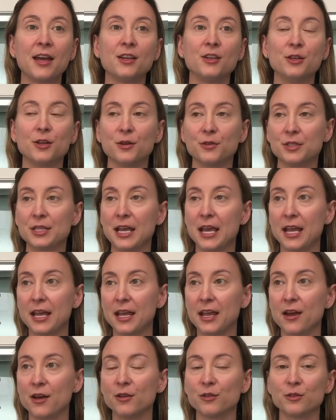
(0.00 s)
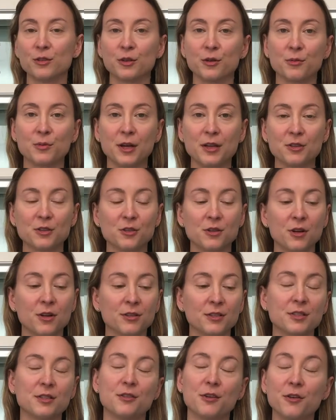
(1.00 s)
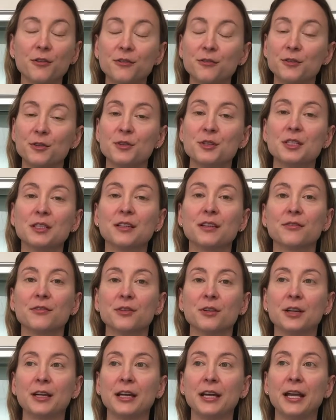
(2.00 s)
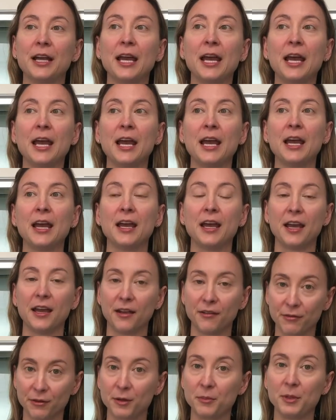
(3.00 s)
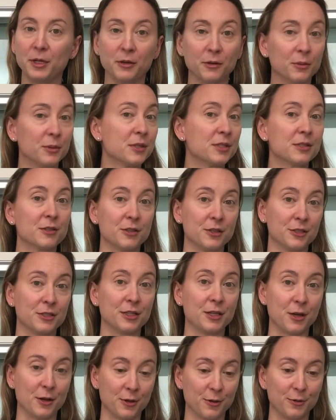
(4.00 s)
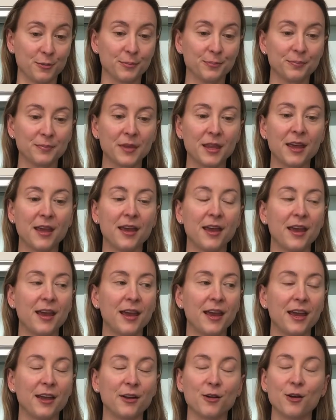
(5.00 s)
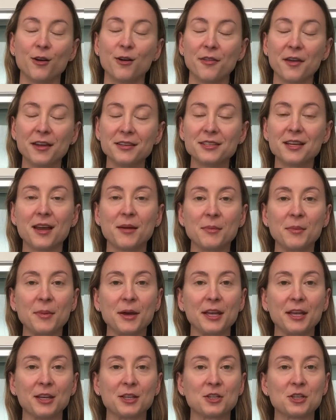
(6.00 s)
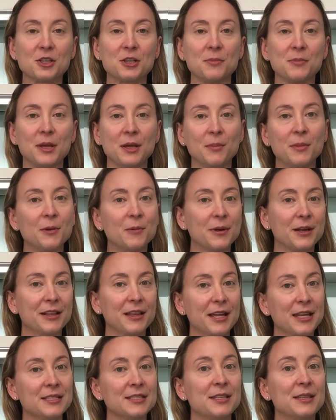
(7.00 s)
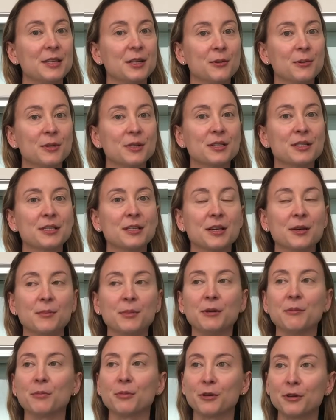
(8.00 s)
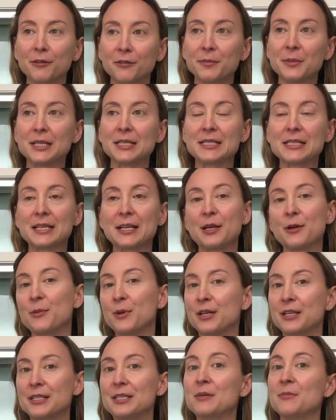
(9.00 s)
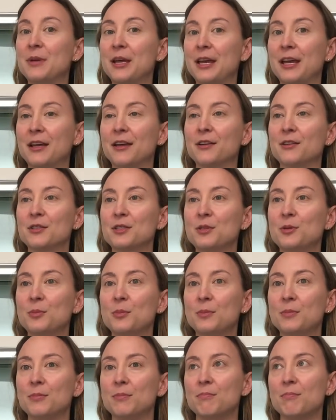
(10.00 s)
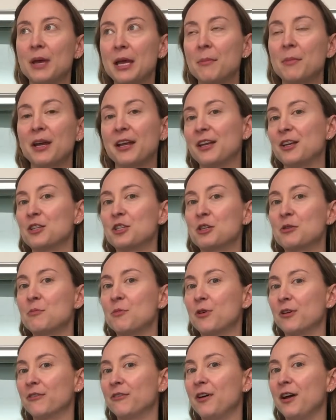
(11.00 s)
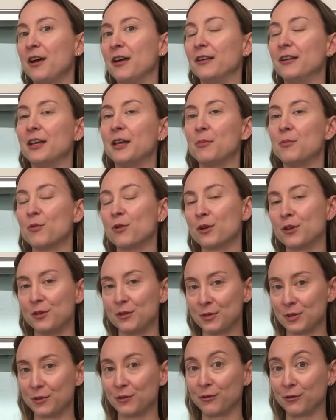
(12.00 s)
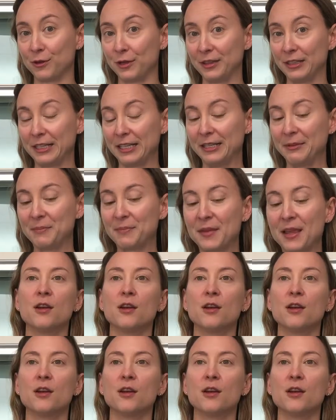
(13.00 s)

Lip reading: No takeout, no restaurants, no food delivery. Every meal was cooked at home. And all that time in my kitchen made me realize that there were some improvements that I wanted to make my kitchen more fun and more user-friendly.